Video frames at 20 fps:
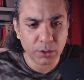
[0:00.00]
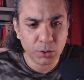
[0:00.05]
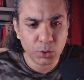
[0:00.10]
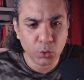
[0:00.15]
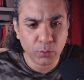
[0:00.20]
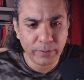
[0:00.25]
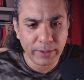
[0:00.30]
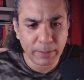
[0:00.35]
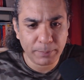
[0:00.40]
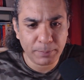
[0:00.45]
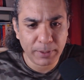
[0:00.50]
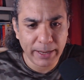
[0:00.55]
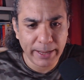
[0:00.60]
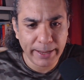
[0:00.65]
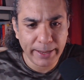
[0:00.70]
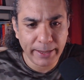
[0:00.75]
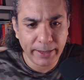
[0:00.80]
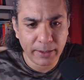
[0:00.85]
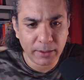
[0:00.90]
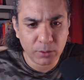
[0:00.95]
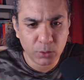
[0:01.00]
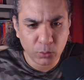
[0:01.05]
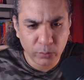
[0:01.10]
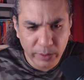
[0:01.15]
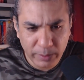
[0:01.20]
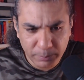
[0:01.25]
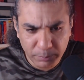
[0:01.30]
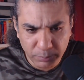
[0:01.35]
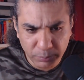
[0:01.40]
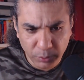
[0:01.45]
do we apply do
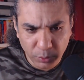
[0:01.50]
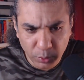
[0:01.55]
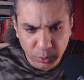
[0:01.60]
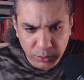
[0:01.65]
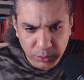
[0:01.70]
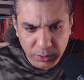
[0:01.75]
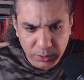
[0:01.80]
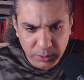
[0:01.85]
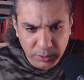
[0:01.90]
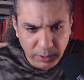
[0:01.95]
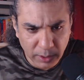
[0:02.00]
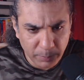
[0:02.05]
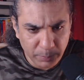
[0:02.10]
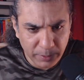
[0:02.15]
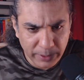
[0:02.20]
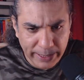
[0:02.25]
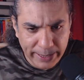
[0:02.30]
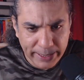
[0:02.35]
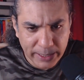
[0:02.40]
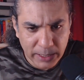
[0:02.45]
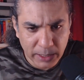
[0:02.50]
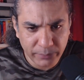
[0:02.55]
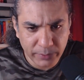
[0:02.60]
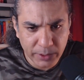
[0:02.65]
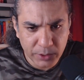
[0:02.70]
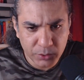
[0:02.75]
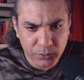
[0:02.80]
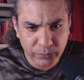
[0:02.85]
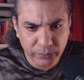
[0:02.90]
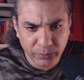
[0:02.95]
we both apply
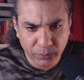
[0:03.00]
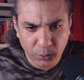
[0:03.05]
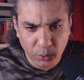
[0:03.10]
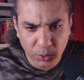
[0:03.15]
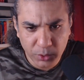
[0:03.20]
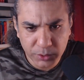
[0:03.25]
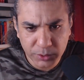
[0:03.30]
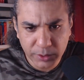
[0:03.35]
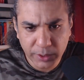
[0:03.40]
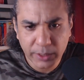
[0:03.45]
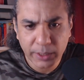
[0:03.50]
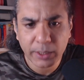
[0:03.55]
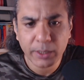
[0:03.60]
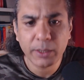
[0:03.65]
gravitation force